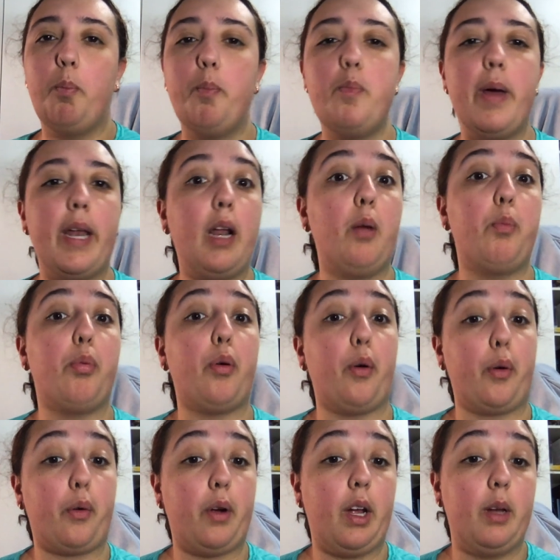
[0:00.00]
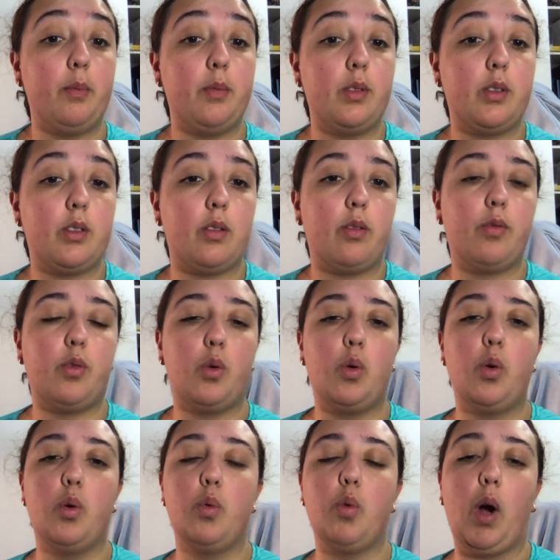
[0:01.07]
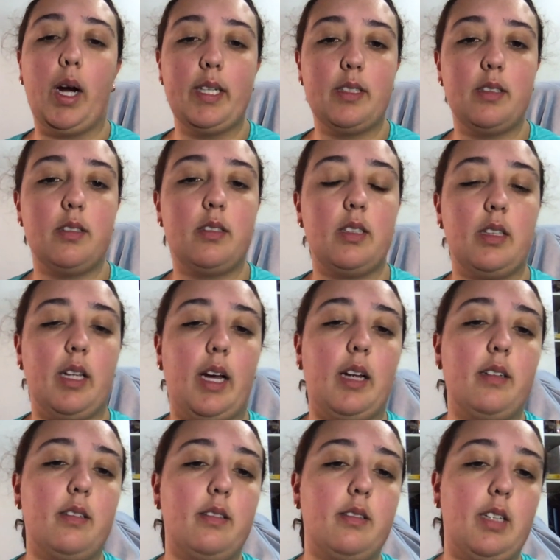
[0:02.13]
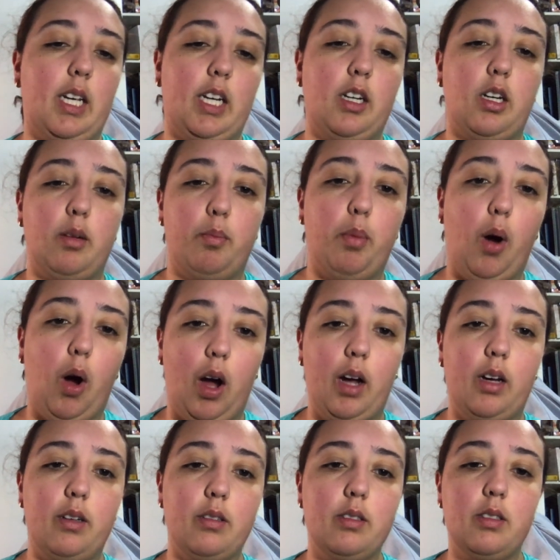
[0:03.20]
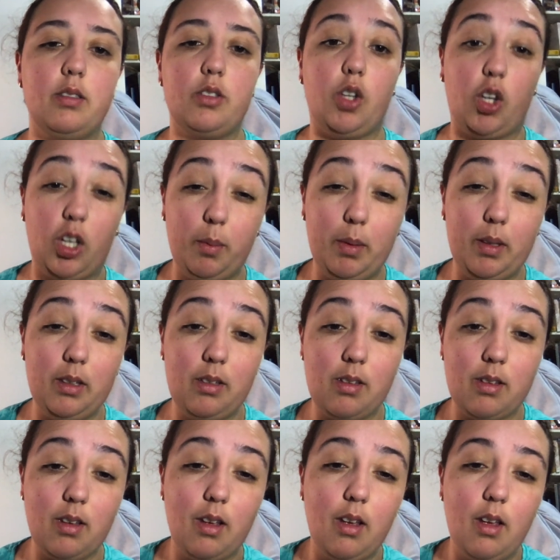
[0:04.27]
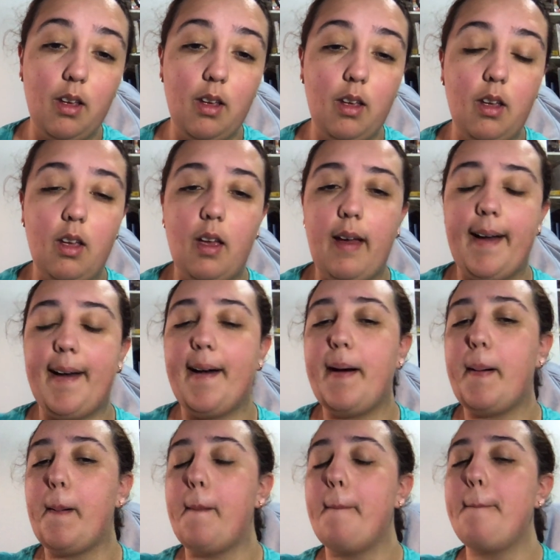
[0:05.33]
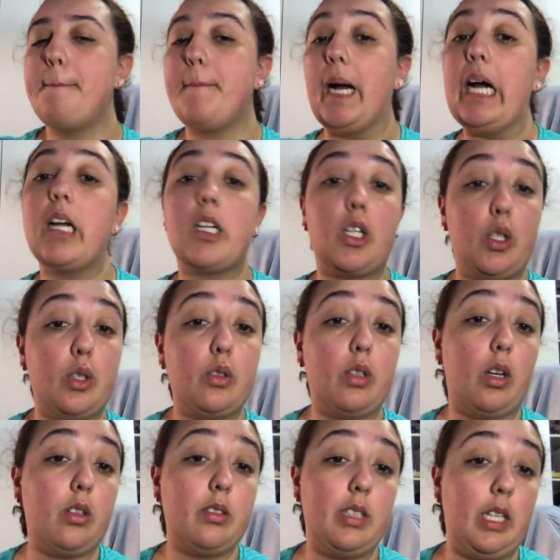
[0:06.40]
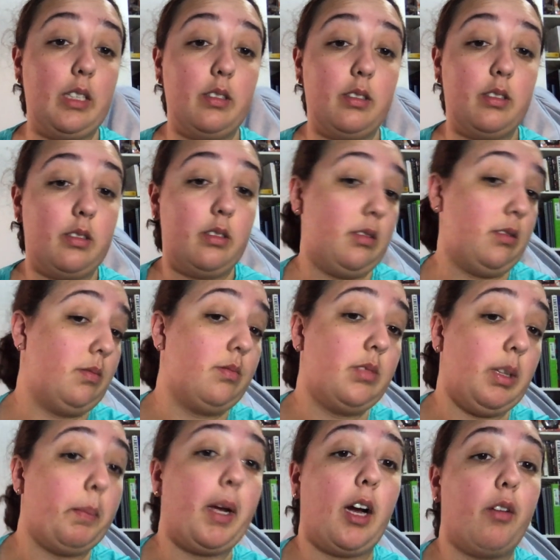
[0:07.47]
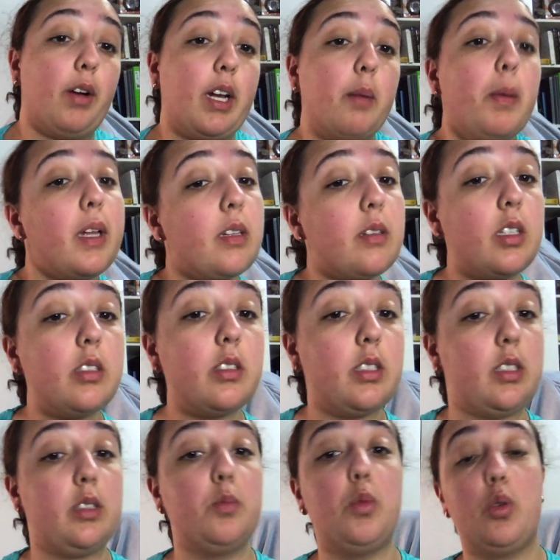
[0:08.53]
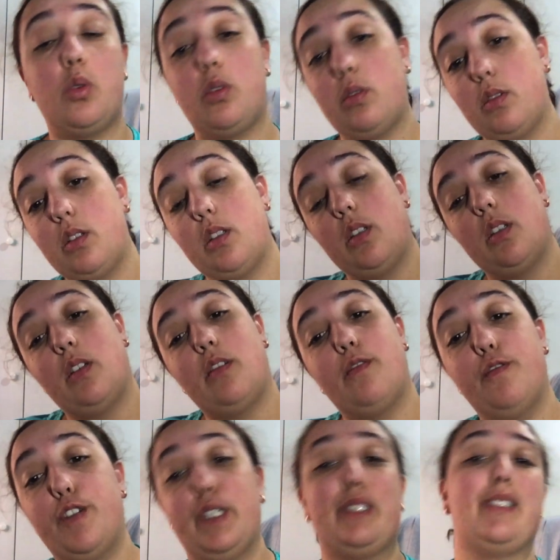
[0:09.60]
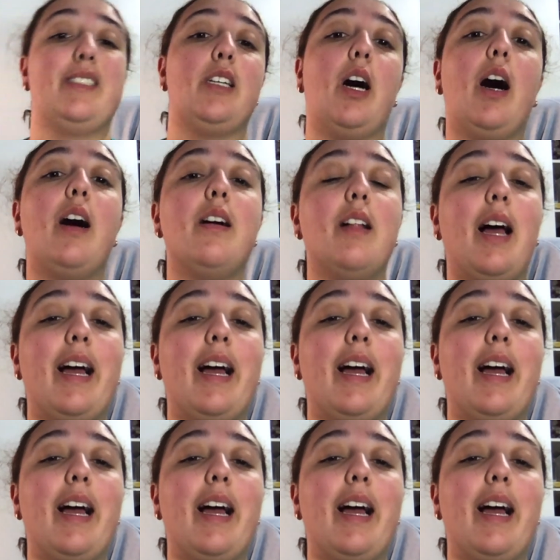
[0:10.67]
better programs for writers in that they can compile documents. But Google Docs is something I recommend because it's more versatile